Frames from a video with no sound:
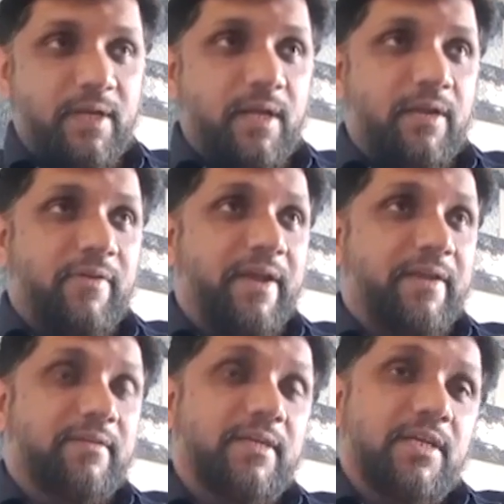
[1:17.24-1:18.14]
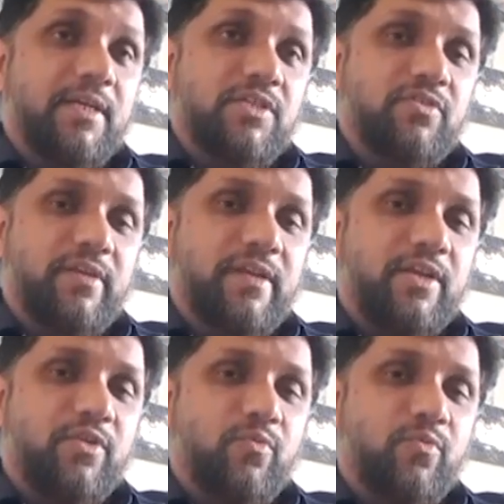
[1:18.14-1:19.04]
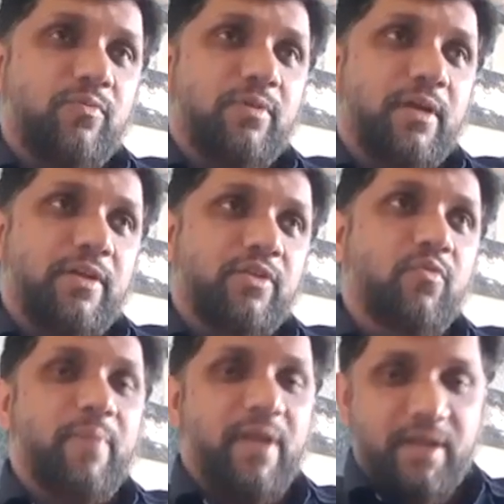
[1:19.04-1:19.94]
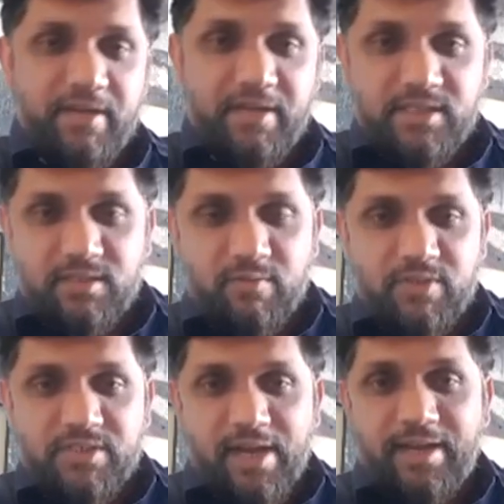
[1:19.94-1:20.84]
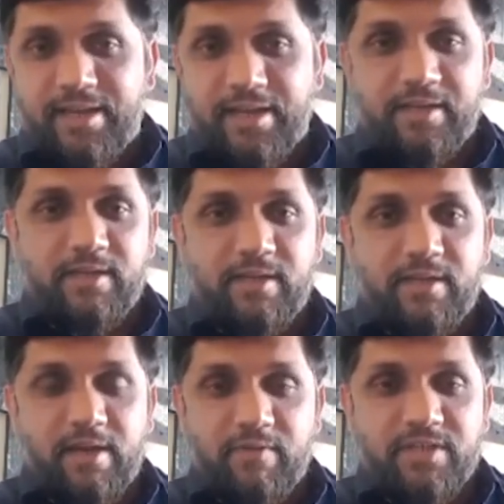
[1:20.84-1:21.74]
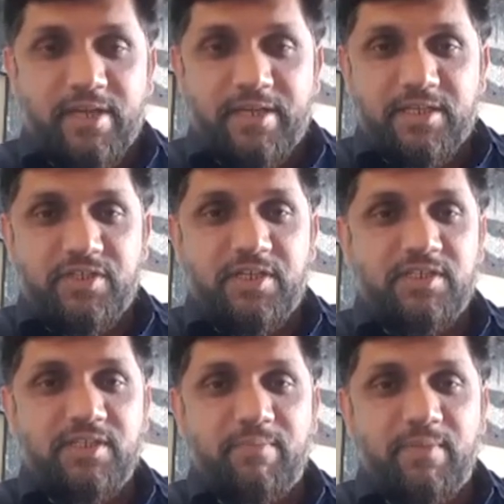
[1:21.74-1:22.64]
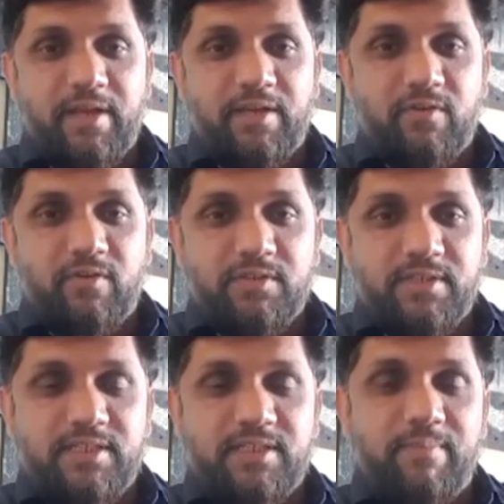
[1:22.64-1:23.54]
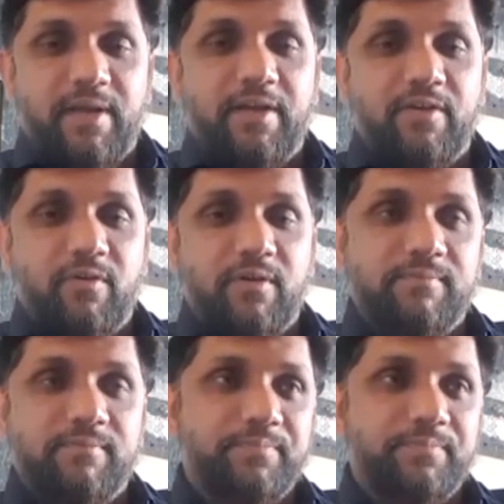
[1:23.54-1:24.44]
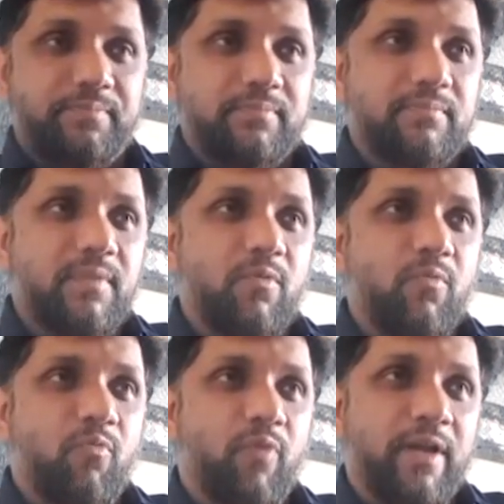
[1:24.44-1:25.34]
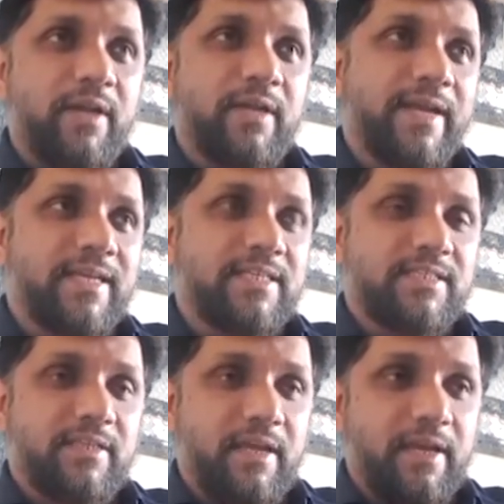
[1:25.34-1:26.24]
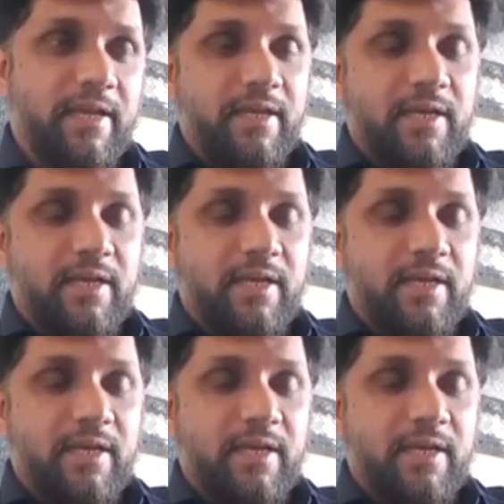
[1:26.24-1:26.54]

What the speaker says: Right. So there are two main areas which I can share some light on, shed some light on. One is the